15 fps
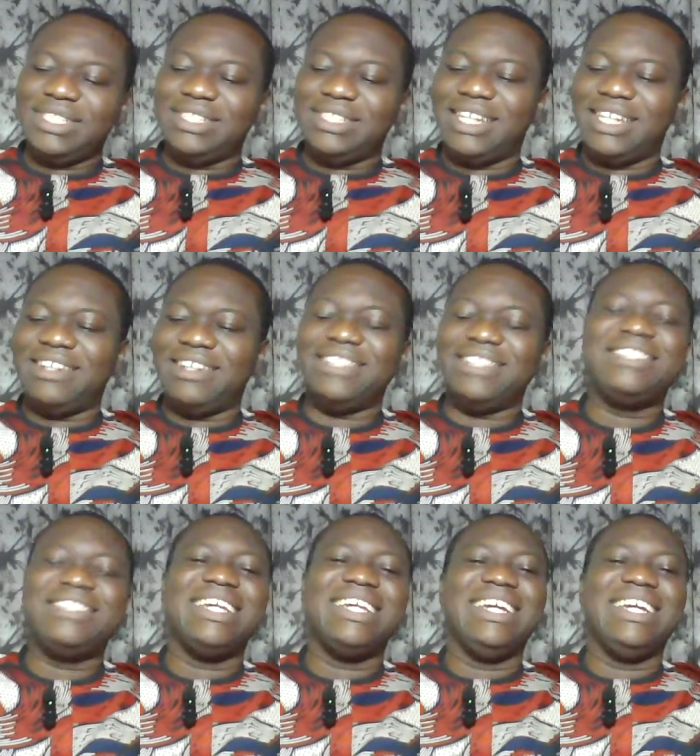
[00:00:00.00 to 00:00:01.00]
There
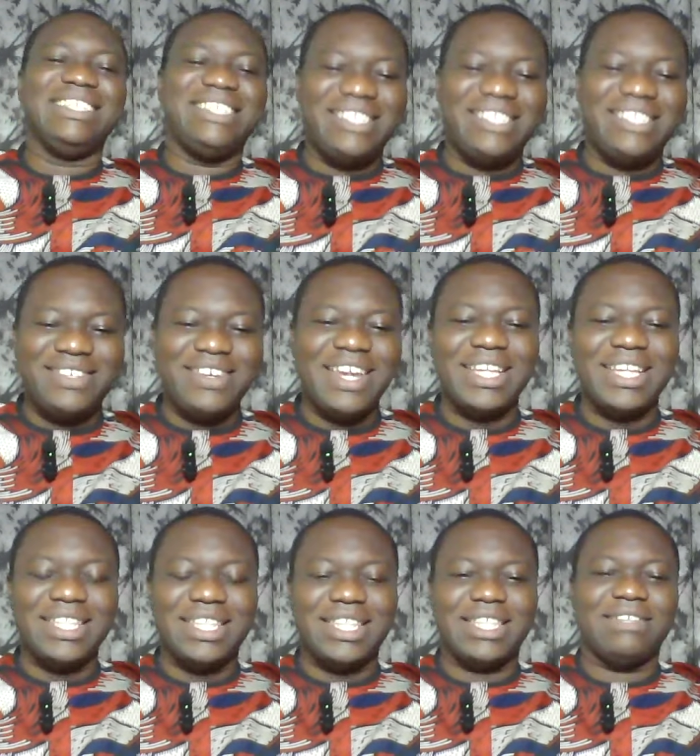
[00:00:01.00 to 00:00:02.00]
is a
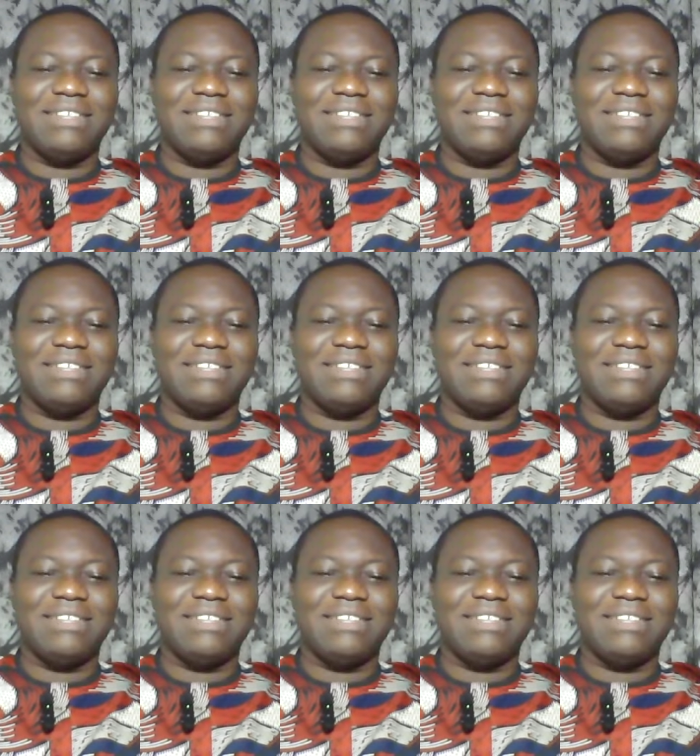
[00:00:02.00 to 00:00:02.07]
strength